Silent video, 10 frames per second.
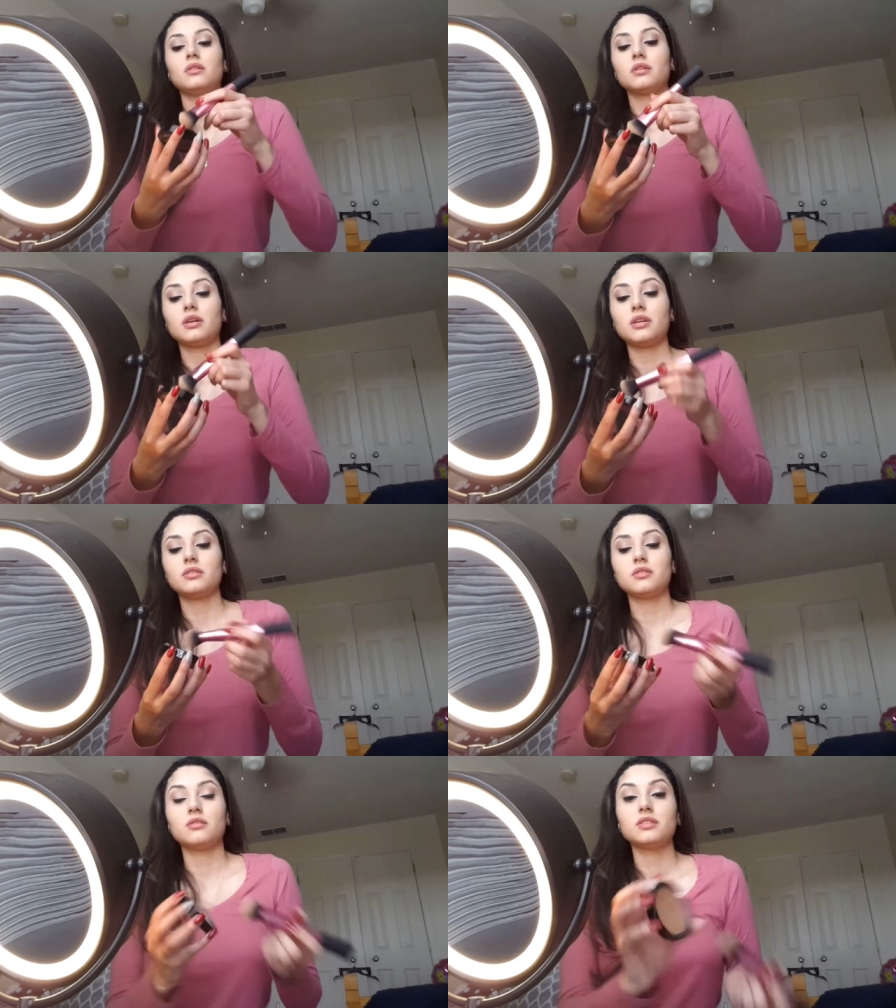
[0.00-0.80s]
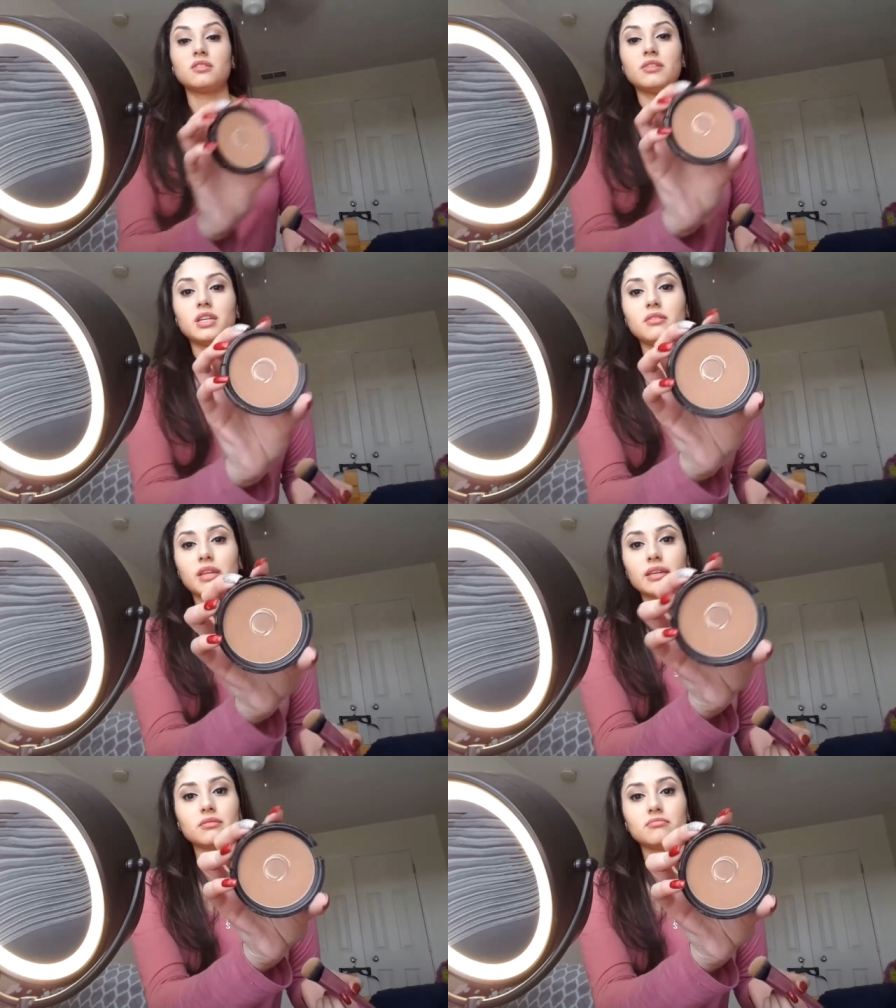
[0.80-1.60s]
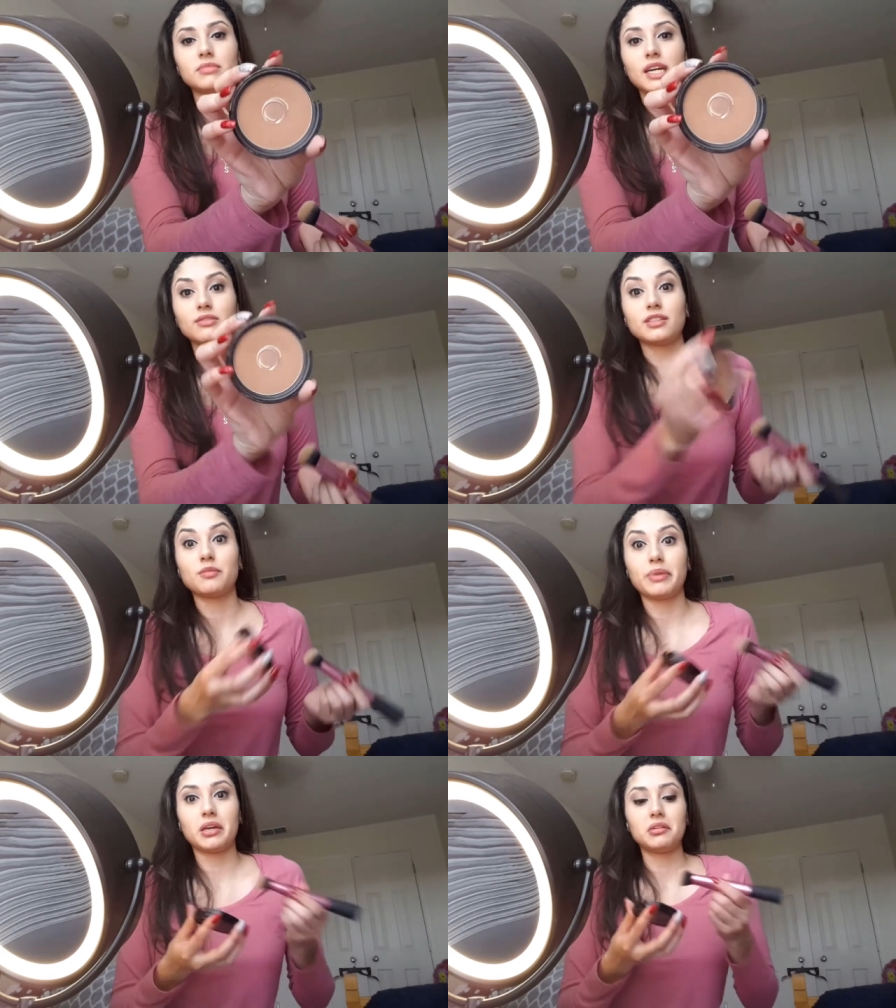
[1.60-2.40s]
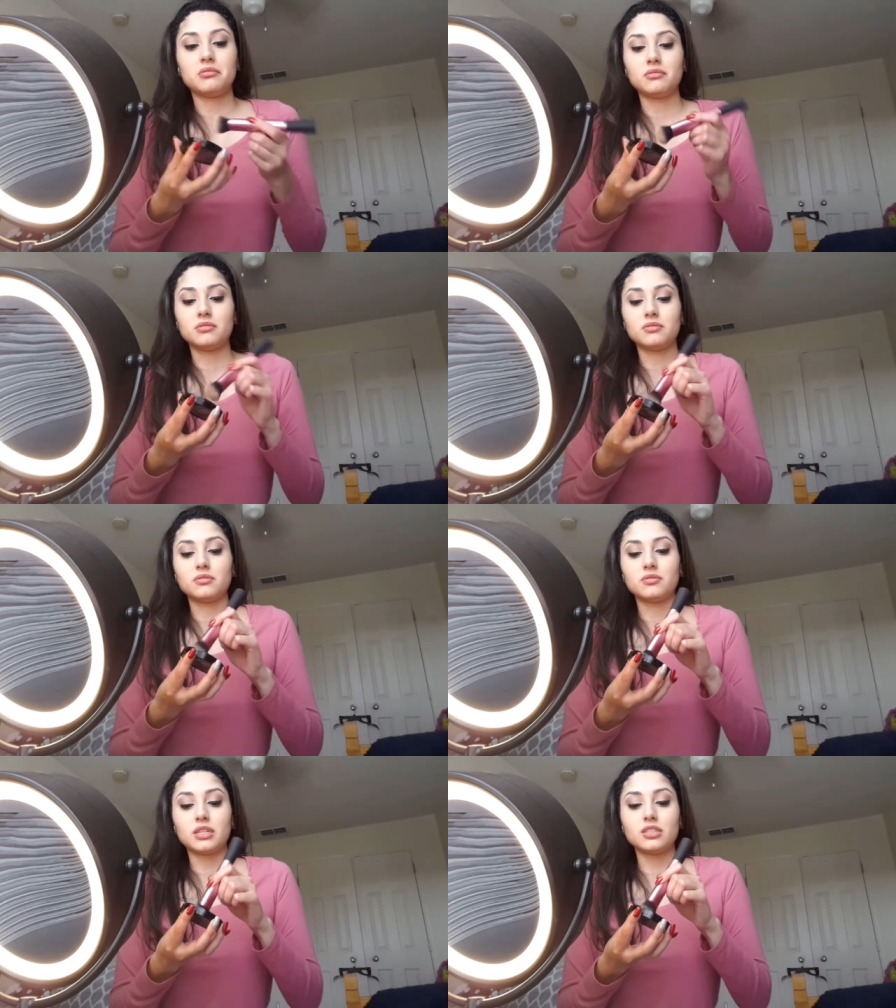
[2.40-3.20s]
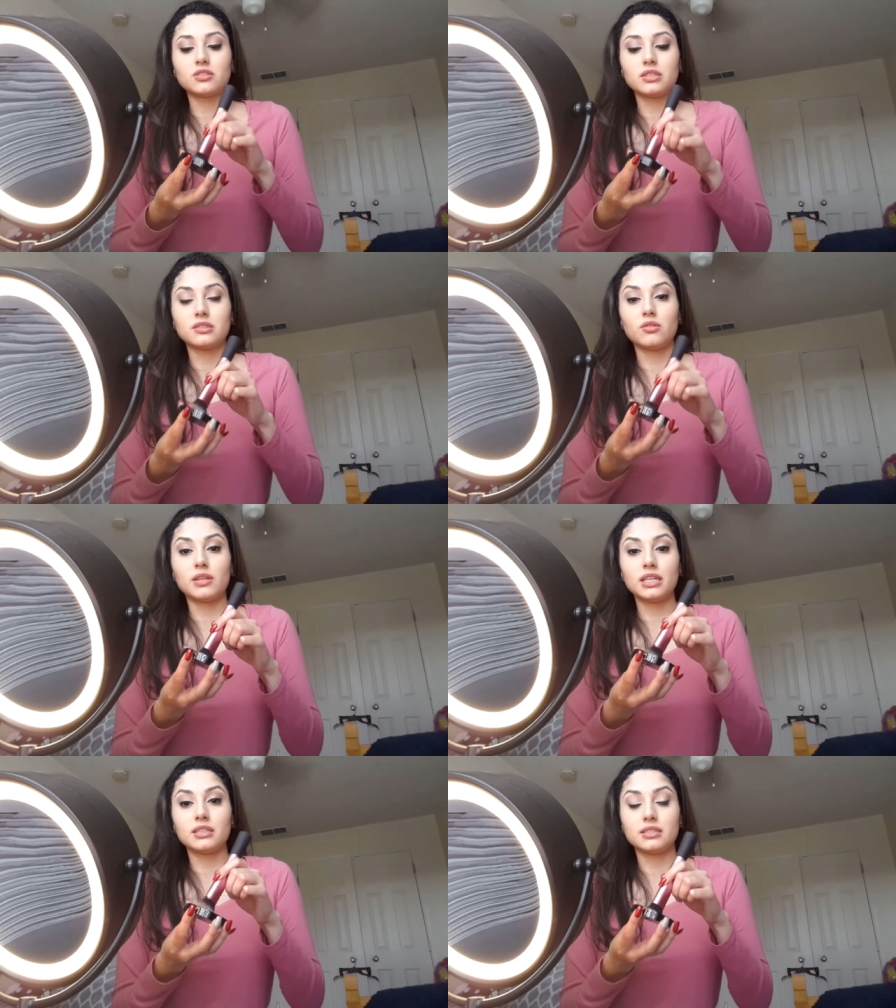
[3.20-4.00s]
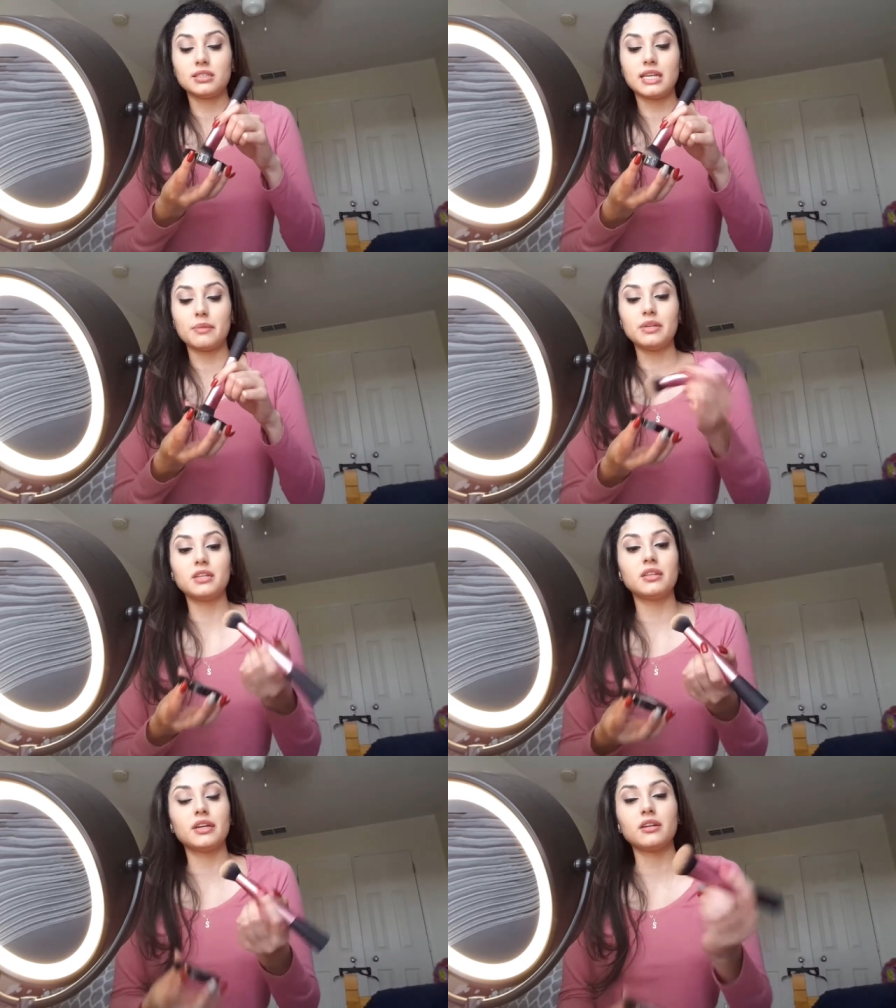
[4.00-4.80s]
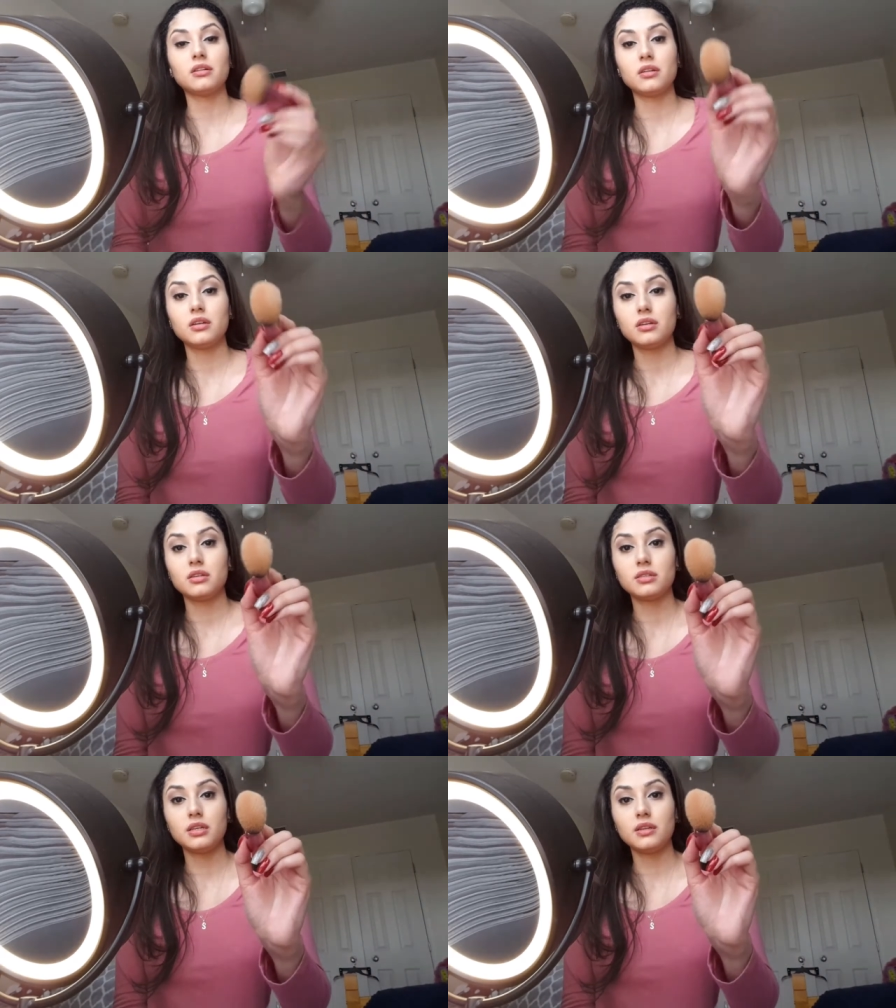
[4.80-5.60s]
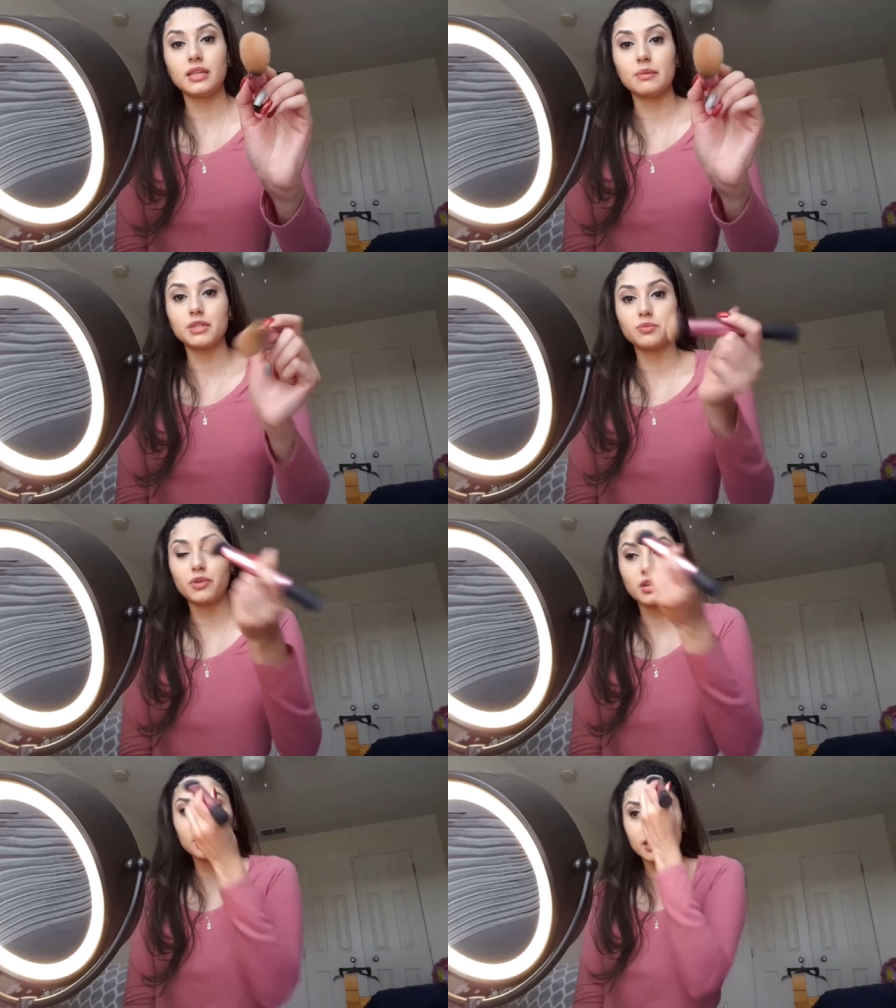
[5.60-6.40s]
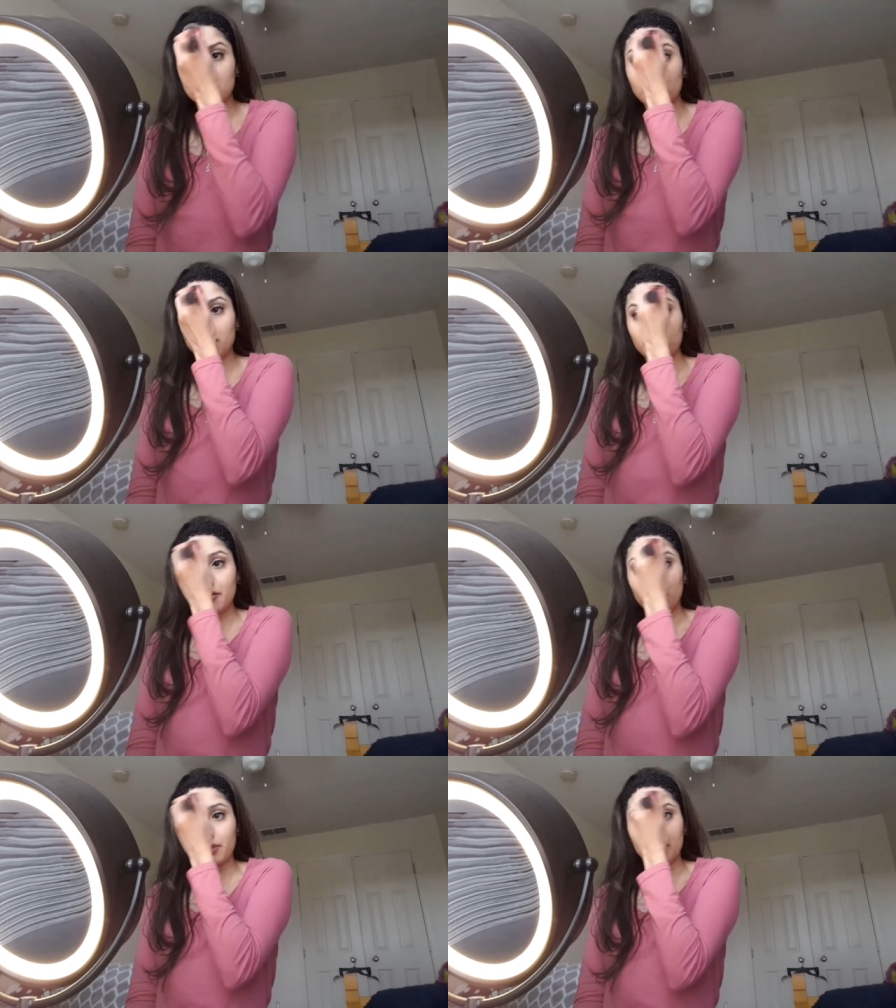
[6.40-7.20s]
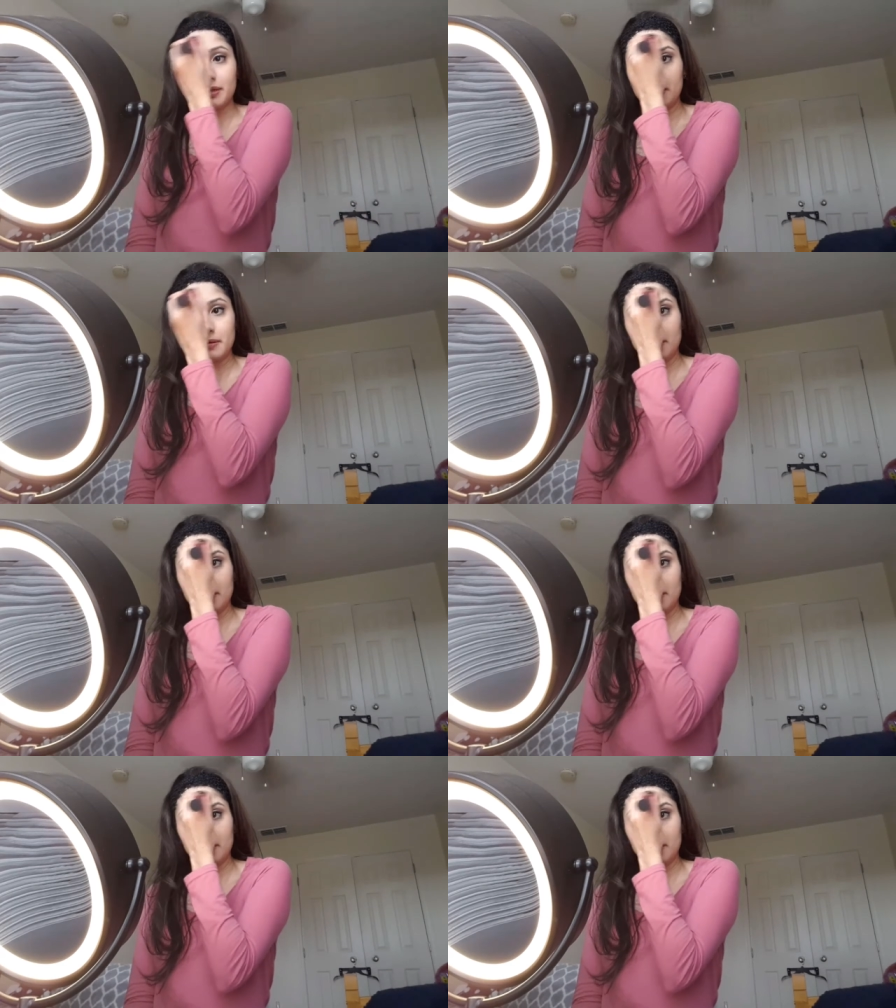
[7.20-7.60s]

Okay, so it's already like down to the pan. So I just go like this, dab it in there. See, that much product. I start with my forehead.